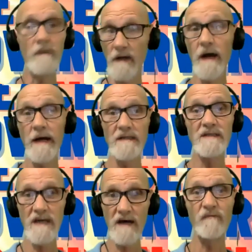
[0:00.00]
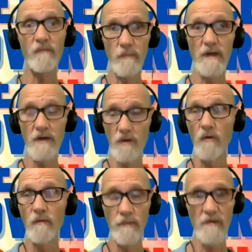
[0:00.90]
And I can say from being an
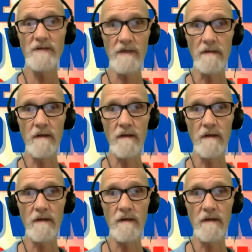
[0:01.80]
old person,